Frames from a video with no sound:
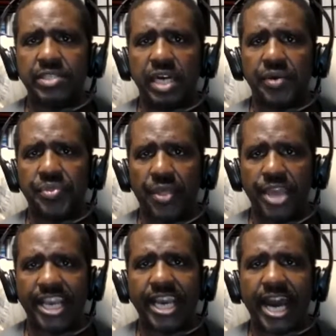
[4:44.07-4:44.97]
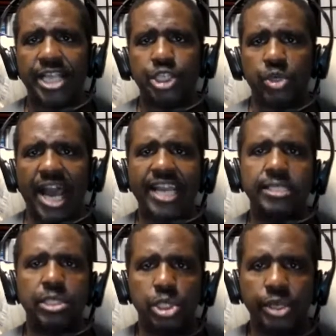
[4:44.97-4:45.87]
that guide so I can
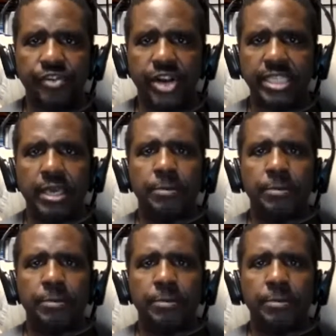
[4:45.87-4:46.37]
deliver it,